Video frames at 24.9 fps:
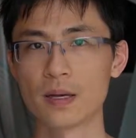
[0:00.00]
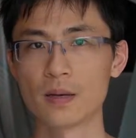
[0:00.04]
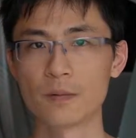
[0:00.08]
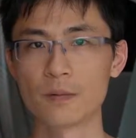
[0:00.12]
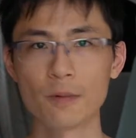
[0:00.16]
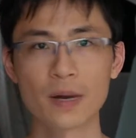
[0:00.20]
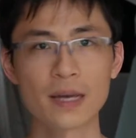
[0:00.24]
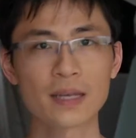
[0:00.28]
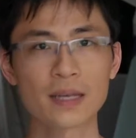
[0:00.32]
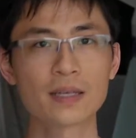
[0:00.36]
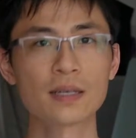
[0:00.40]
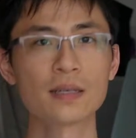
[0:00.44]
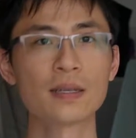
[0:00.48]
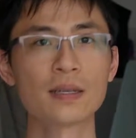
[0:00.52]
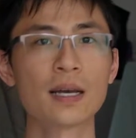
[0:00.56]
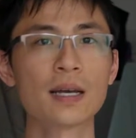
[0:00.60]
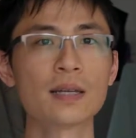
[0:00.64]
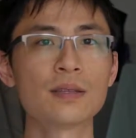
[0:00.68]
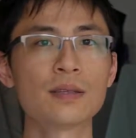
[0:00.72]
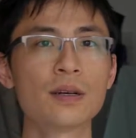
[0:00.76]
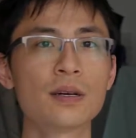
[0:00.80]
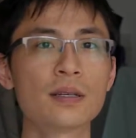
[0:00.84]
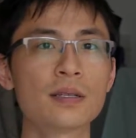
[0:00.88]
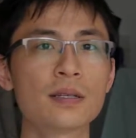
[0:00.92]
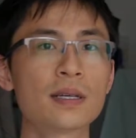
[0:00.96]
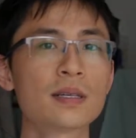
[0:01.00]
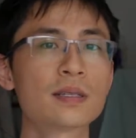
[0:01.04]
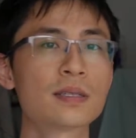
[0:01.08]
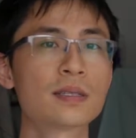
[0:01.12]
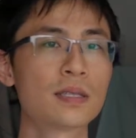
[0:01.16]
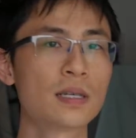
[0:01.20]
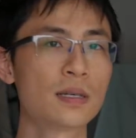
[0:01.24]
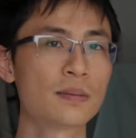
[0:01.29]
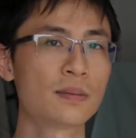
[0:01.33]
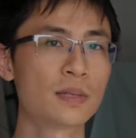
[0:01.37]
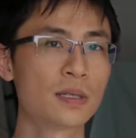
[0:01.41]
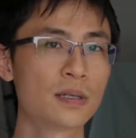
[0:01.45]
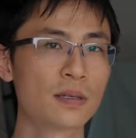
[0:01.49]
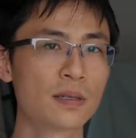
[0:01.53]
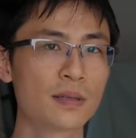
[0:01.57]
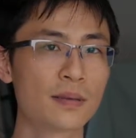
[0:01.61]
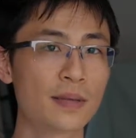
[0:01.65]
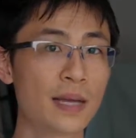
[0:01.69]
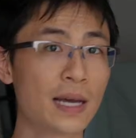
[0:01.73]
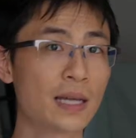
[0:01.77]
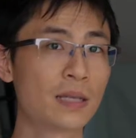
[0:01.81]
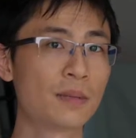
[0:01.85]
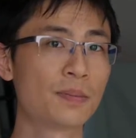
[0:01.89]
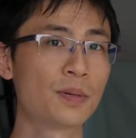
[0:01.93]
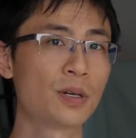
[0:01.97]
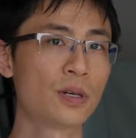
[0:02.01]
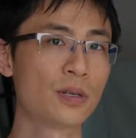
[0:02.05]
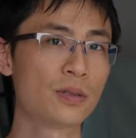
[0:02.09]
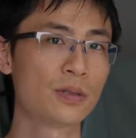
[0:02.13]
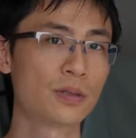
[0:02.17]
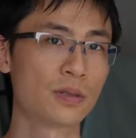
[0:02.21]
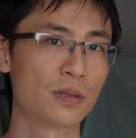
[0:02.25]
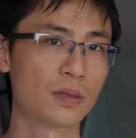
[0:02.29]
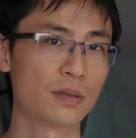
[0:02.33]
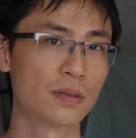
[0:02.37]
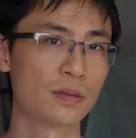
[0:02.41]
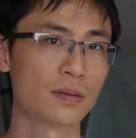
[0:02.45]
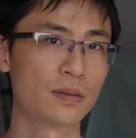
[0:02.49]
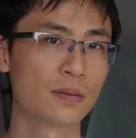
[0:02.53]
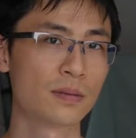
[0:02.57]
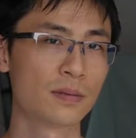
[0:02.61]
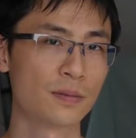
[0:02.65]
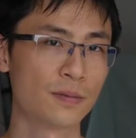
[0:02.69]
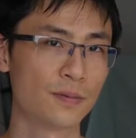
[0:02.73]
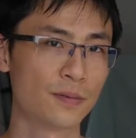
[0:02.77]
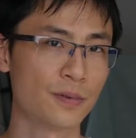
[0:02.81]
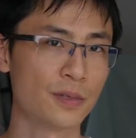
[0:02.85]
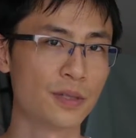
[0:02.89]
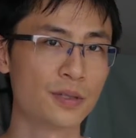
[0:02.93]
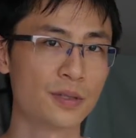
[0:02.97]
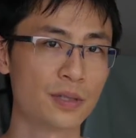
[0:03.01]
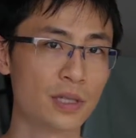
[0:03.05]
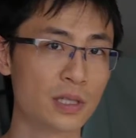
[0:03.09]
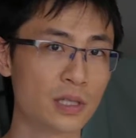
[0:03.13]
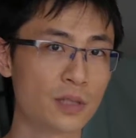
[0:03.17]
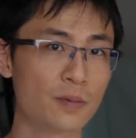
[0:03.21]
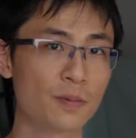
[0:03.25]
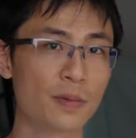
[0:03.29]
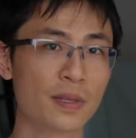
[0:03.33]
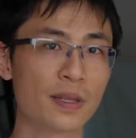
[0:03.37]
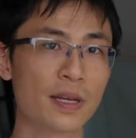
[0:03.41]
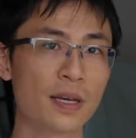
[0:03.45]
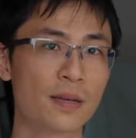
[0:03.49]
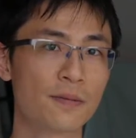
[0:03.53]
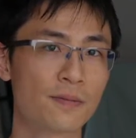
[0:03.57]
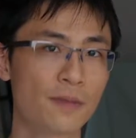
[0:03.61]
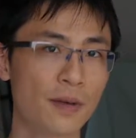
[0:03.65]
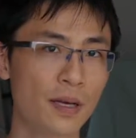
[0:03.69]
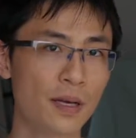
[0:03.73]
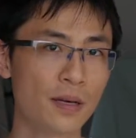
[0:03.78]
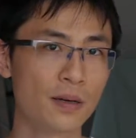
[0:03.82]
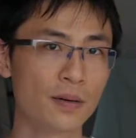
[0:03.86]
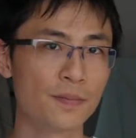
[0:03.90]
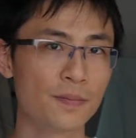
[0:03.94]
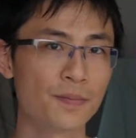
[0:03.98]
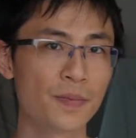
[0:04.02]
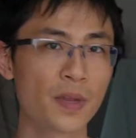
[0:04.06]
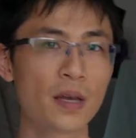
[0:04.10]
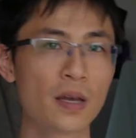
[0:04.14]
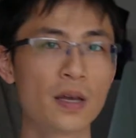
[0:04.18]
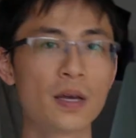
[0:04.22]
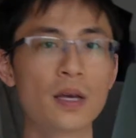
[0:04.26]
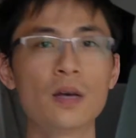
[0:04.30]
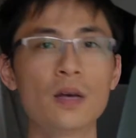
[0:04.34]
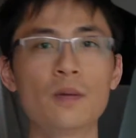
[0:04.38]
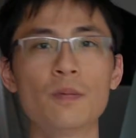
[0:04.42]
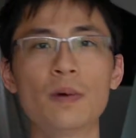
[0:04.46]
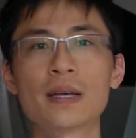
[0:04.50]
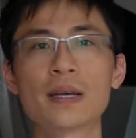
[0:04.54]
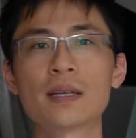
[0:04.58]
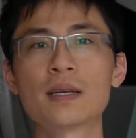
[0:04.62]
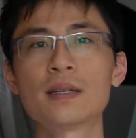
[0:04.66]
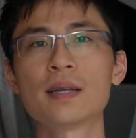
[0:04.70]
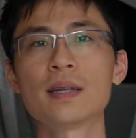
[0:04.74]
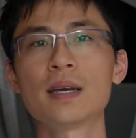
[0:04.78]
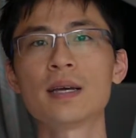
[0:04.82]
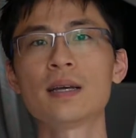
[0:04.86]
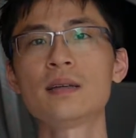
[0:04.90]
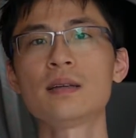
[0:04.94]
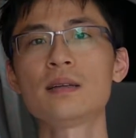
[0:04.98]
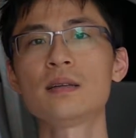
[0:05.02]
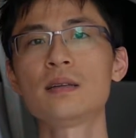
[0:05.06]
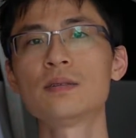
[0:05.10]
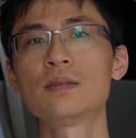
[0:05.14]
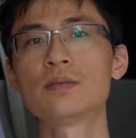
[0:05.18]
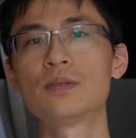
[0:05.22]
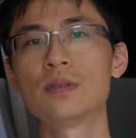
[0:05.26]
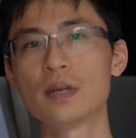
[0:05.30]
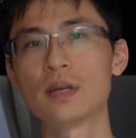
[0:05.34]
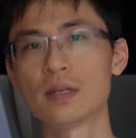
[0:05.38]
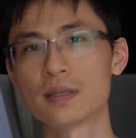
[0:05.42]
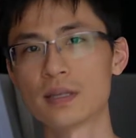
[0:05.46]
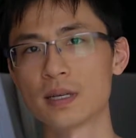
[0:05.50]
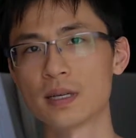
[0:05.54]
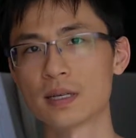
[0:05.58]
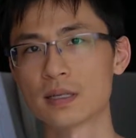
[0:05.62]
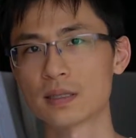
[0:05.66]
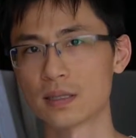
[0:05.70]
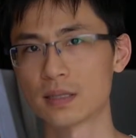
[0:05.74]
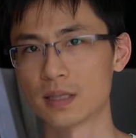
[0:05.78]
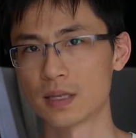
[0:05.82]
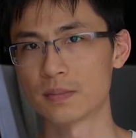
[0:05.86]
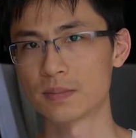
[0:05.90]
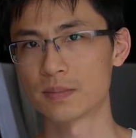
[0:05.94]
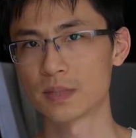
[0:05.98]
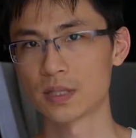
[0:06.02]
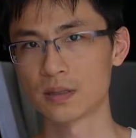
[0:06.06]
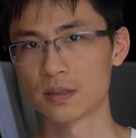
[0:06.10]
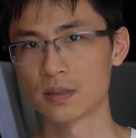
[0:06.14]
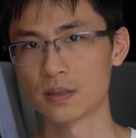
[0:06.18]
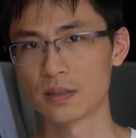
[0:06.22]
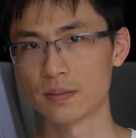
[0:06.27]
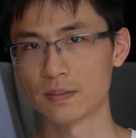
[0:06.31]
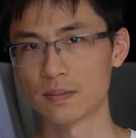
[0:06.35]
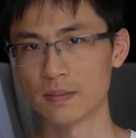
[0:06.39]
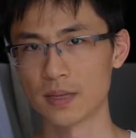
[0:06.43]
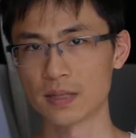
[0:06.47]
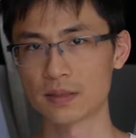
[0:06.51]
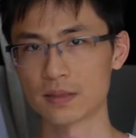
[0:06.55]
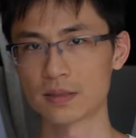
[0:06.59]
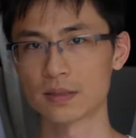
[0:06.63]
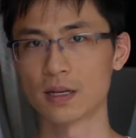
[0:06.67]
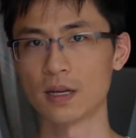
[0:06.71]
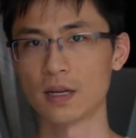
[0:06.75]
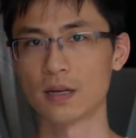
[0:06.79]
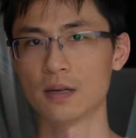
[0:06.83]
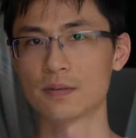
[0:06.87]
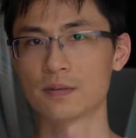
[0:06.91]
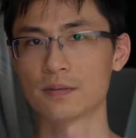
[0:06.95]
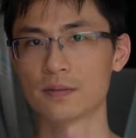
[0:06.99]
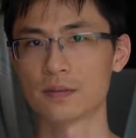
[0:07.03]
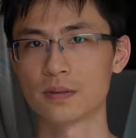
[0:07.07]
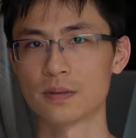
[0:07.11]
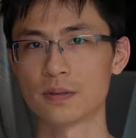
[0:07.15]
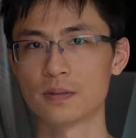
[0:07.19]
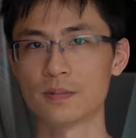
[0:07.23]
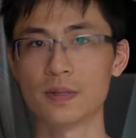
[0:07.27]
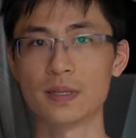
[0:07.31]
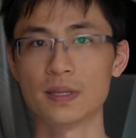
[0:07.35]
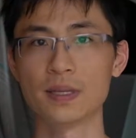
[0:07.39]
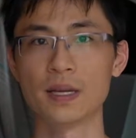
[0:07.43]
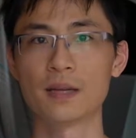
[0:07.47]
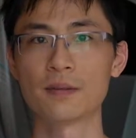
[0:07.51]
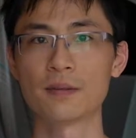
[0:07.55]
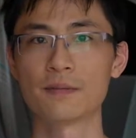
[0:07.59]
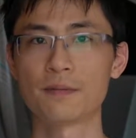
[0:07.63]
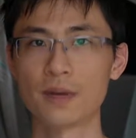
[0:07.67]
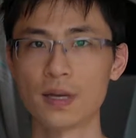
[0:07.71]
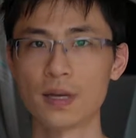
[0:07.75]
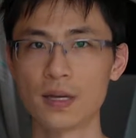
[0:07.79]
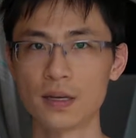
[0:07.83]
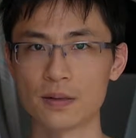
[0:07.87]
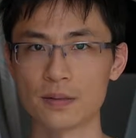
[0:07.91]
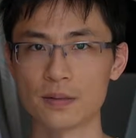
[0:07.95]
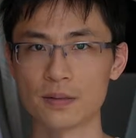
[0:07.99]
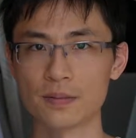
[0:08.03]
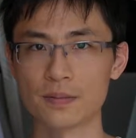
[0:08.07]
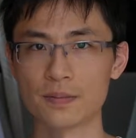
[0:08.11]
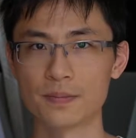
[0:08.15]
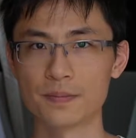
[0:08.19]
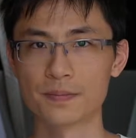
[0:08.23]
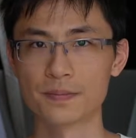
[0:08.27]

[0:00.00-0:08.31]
Why can I not accept that person, for instance, when I fail? Why can I not accept myself when I fail?